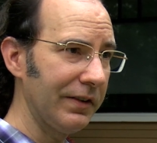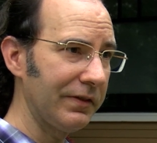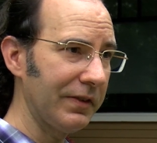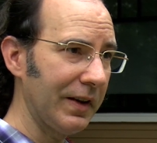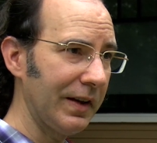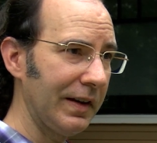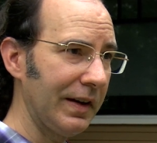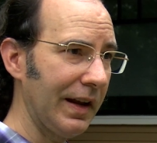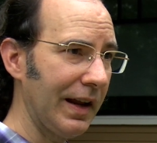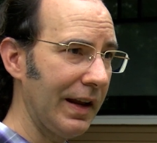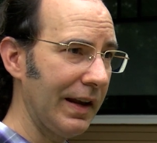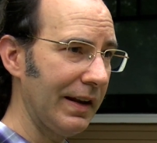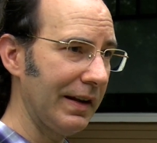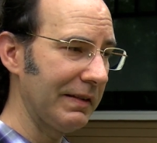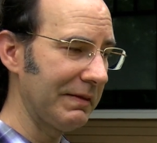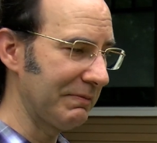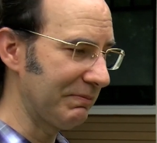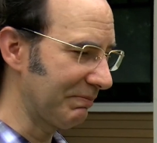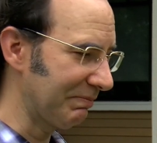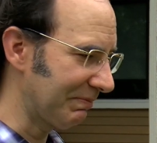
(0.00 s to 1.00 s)
of
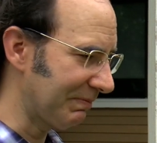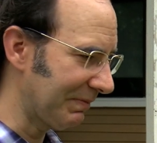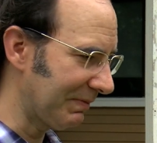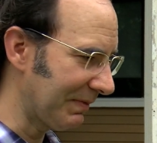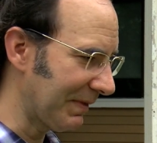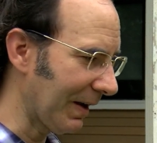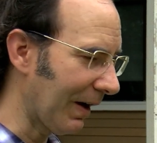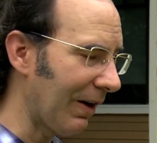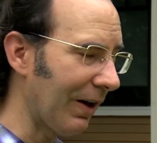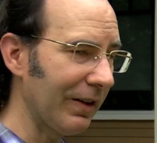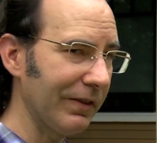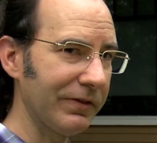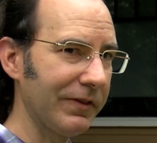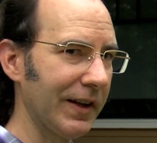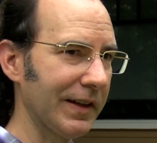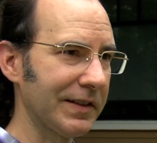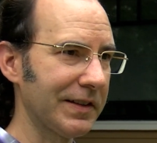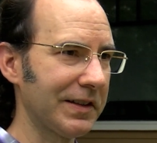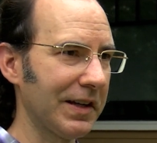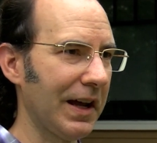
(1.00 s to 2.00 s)
and all
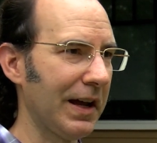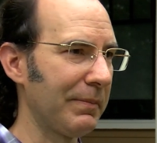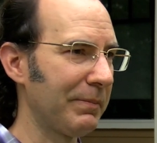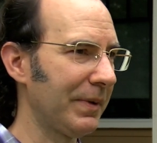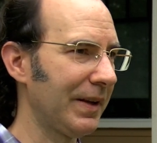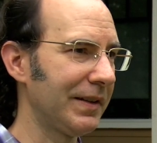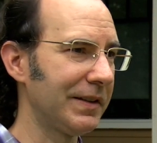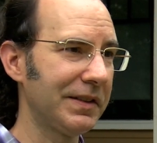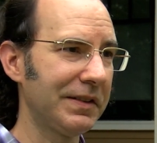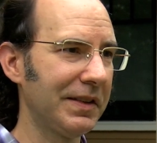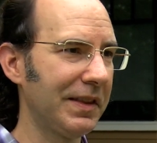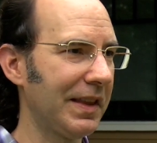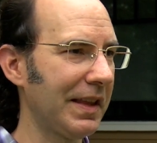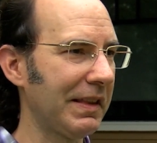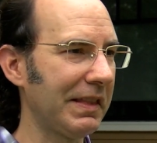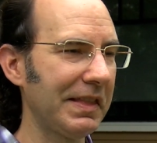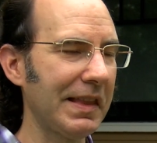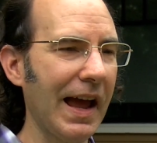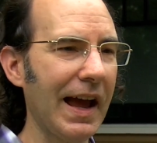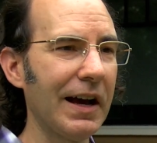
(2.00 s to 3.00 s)
fixed up,
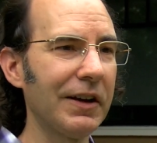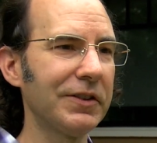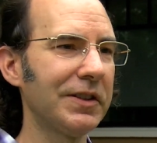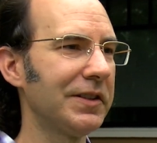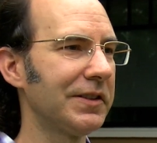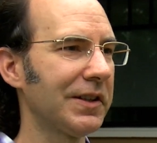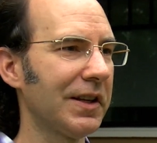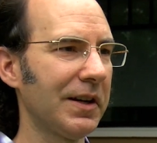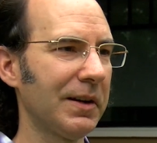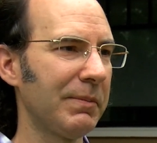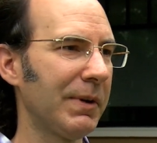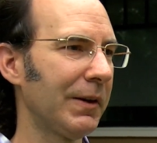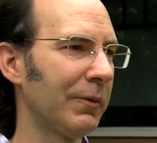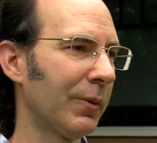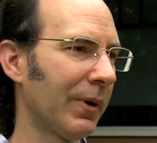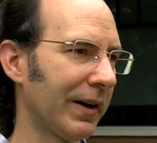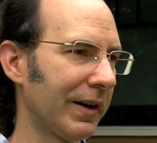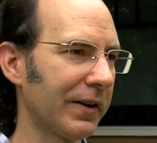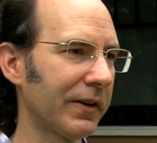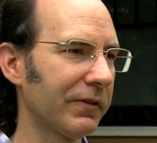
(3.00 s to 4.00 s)
the house is going to be
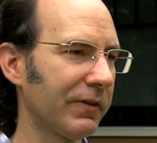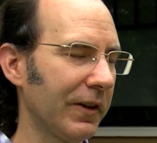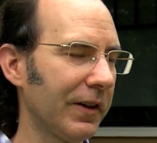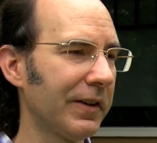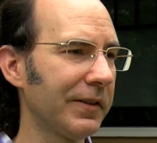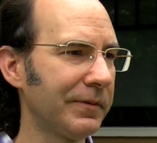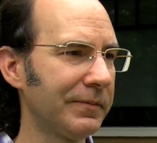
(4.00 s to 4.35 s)
wonderful.